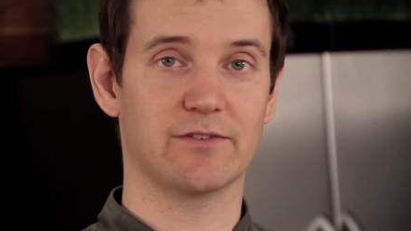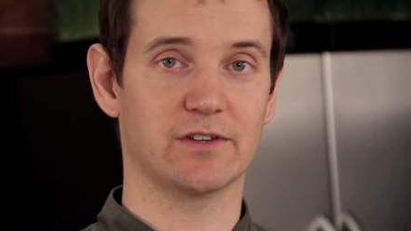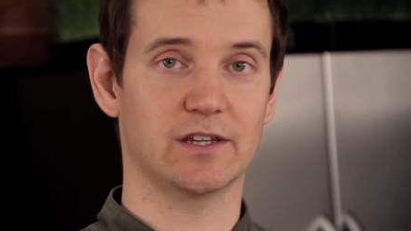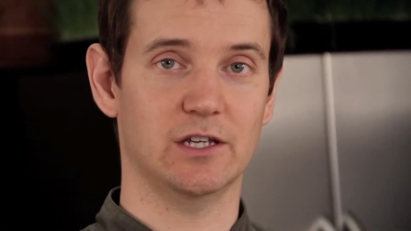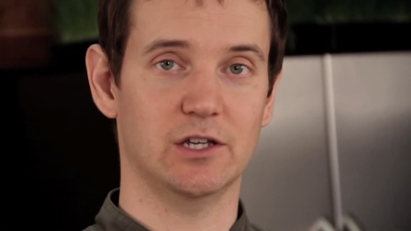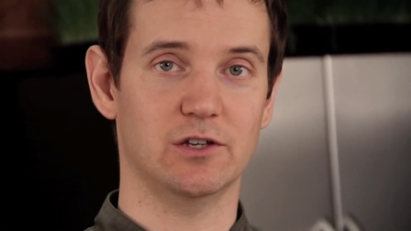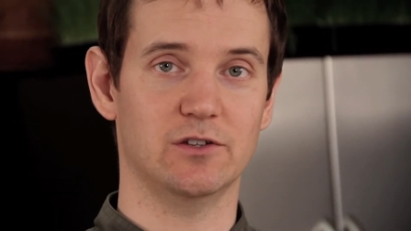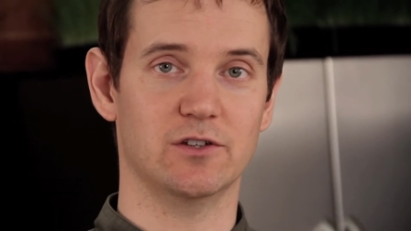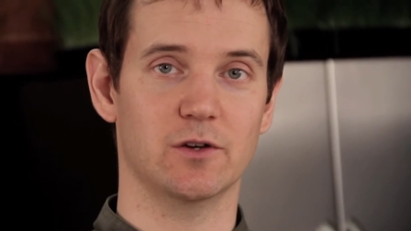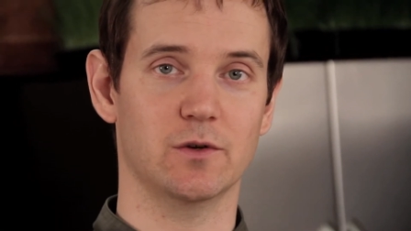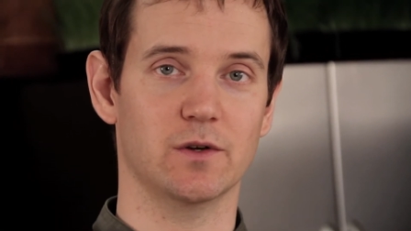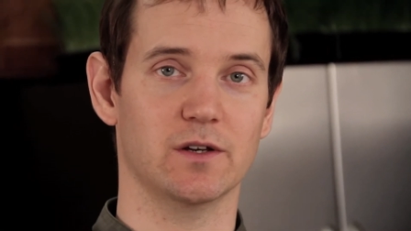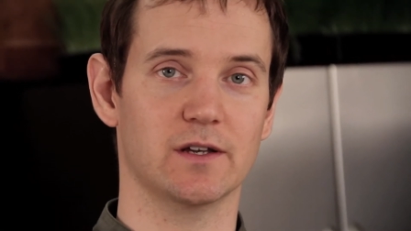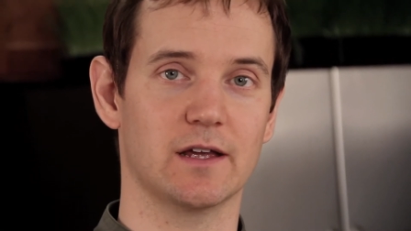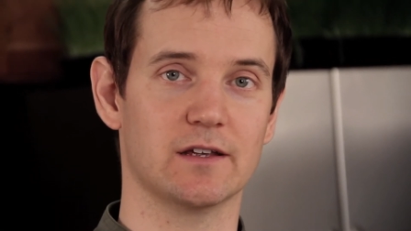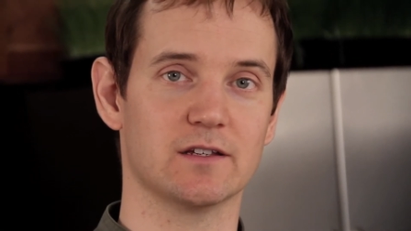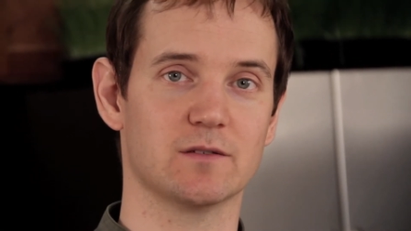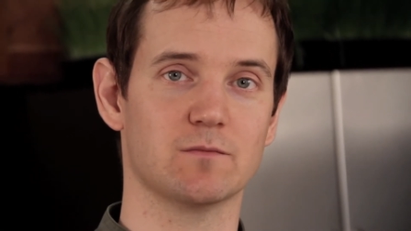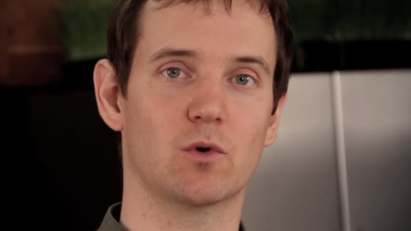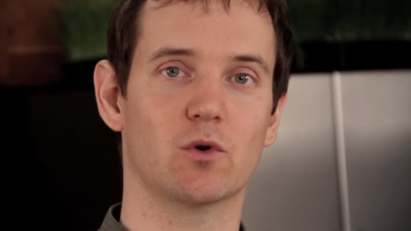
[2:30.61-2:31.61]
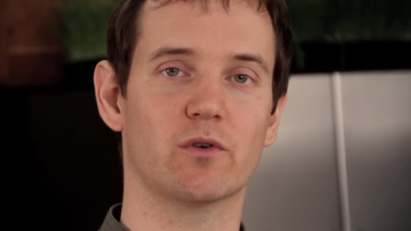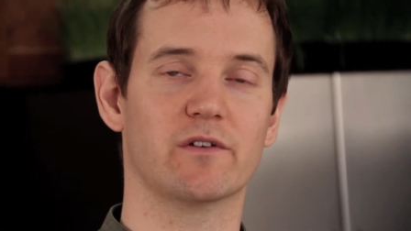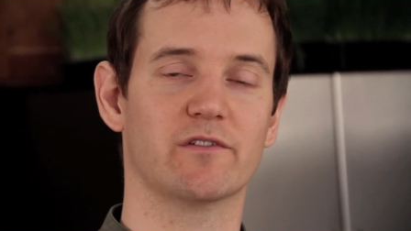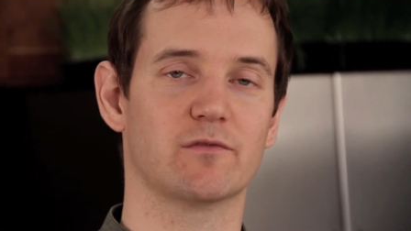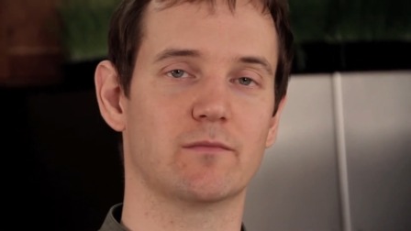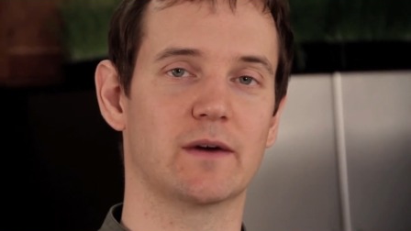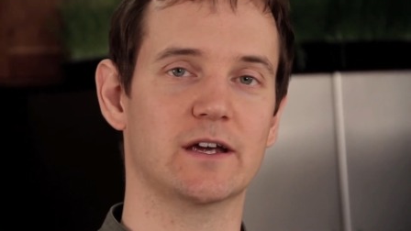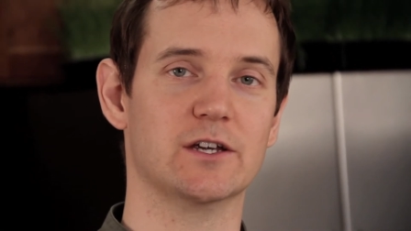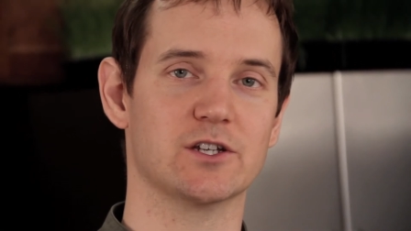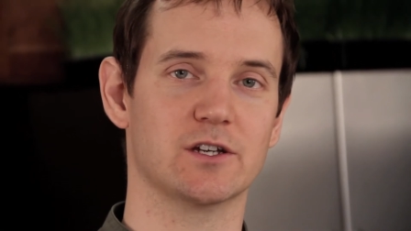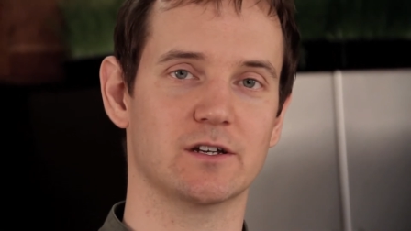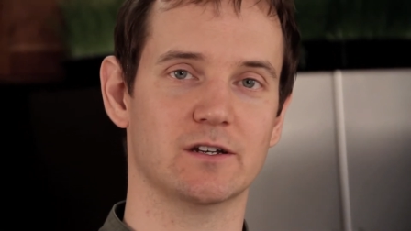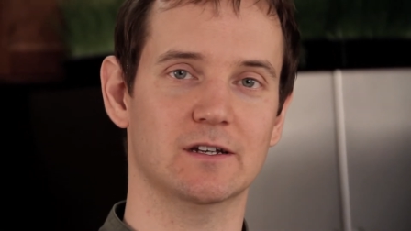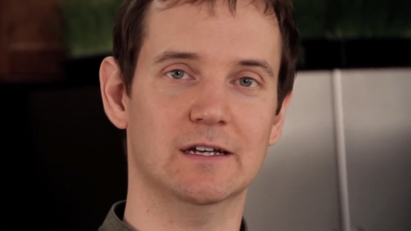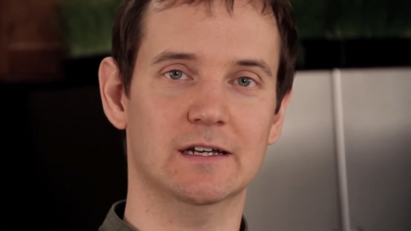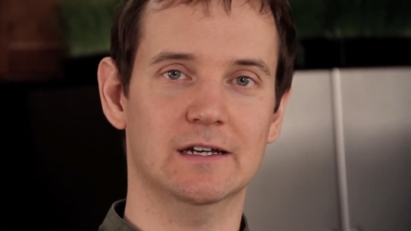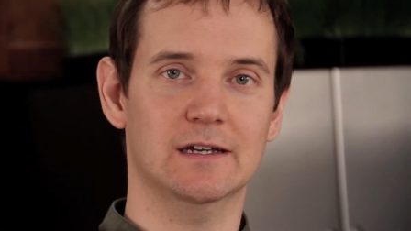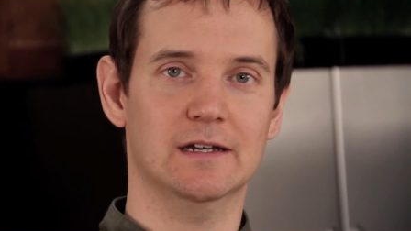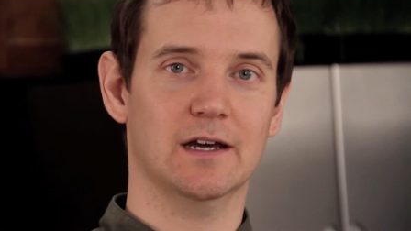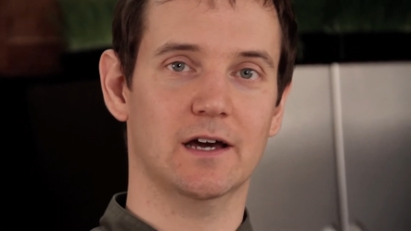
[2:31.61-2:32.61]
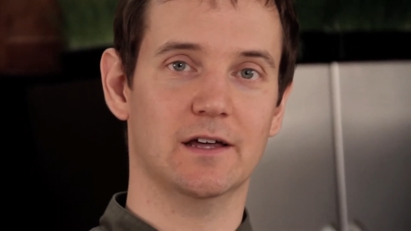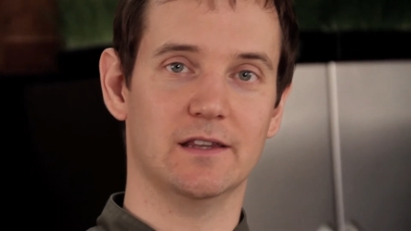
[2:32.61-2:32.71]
in everything you do, and there's more information